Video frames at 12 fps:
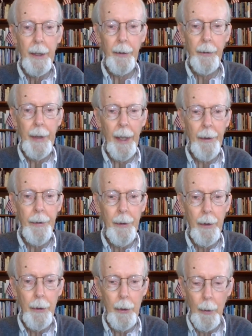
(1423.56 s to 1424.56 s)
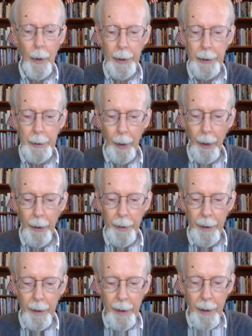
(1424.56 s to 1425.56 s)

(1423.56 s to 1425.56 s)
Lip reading: till death do us part.